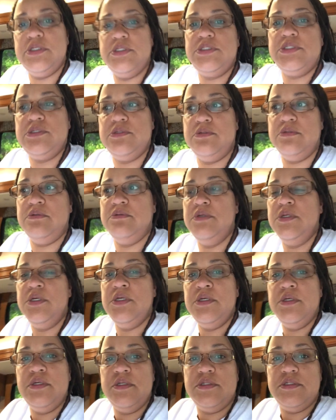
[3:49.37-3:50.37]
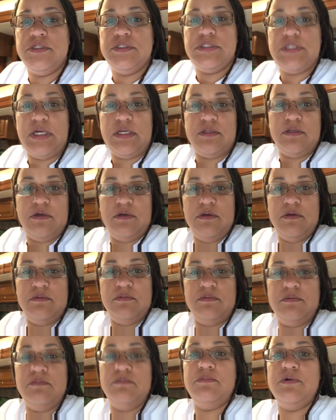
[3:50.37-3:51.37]
to just take the
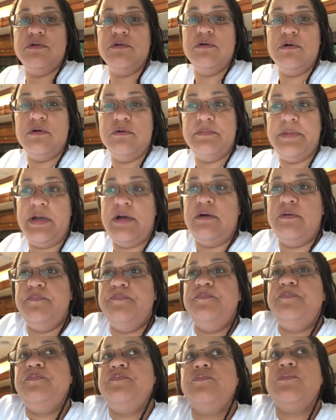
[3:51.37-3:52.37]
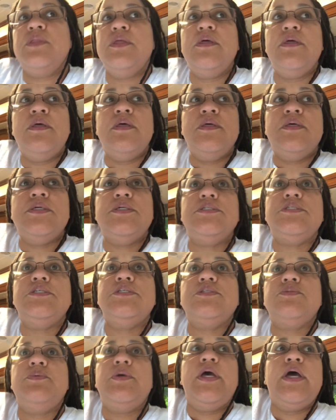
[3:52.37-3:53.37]
motorhome out,
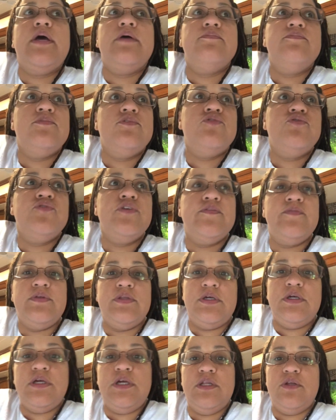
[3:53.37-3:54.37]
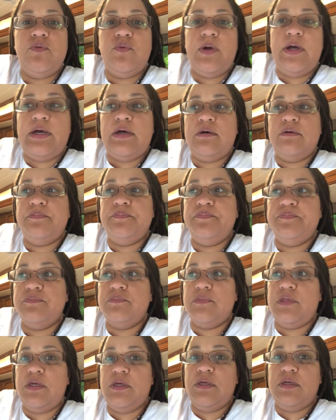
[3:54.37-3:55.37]
since we hadn't driven it in a while
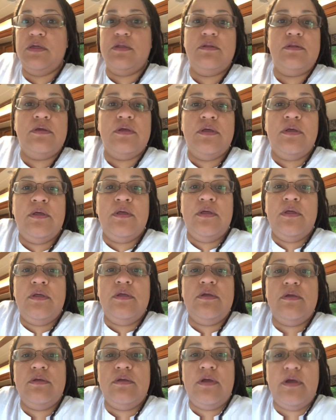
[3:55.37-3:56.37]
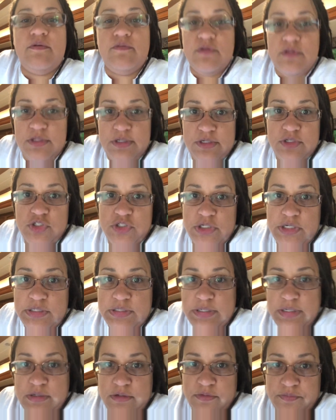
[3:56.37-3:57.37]
and everything shut
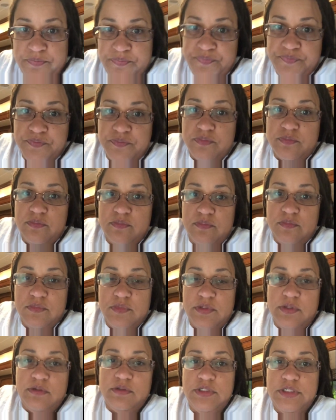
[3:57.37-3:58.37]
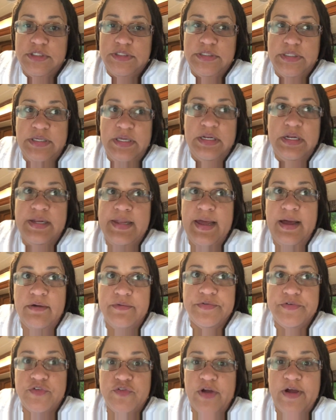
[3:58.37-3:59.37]
down, just to get it out
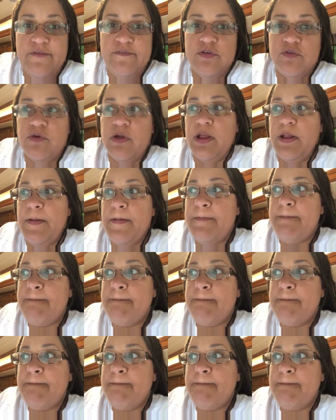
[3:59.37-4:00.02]
and driving around.